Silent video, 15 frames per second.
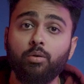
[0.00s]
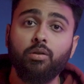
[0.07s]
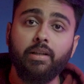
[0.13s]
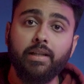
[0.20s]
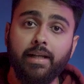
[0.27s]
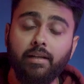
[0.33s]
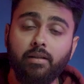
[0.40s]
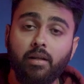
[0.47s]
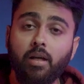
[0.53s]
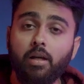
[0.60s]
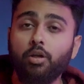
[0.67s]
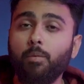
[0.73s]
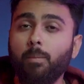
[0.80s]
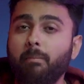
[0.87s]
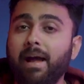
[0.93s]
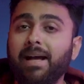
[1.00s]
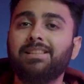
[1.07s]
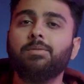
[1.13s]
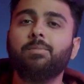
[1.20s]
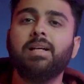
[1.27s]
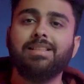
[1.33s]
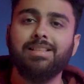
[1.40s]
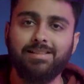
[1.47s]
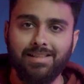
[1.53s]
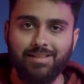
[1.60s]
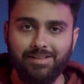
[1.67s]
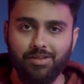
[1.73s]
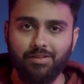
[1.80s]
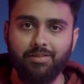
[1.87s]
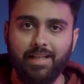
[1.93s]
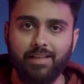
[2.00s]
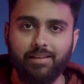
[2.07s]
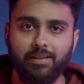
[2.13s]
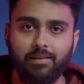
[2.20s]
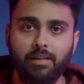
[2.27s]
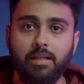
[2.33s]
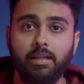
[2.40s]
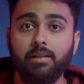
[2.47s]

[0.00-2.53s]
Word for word: to create to maximize our chances of ranking.